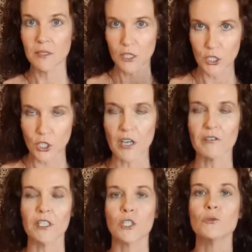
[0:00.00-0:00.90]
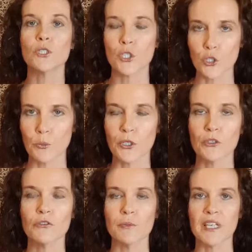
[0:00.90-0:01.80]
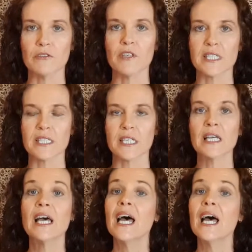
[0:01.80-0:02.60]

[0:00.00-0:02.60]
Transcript: stifling you and stopping you from manifesting.